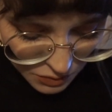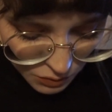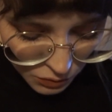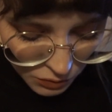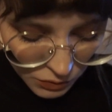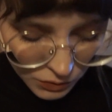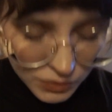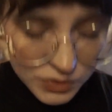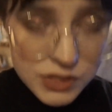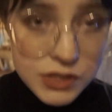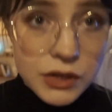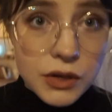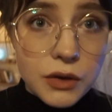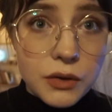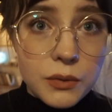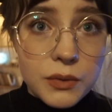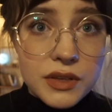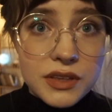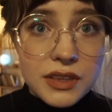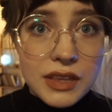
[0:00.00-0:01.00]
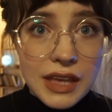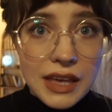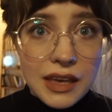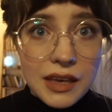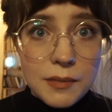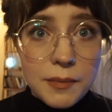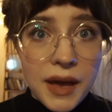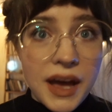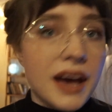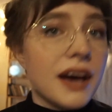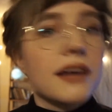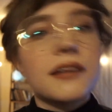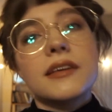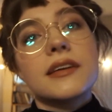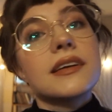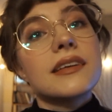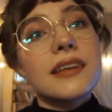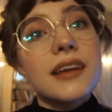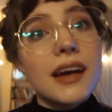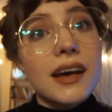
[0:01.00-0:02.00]
wool to go with a
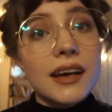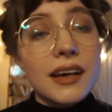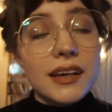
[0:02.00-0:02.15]
pattern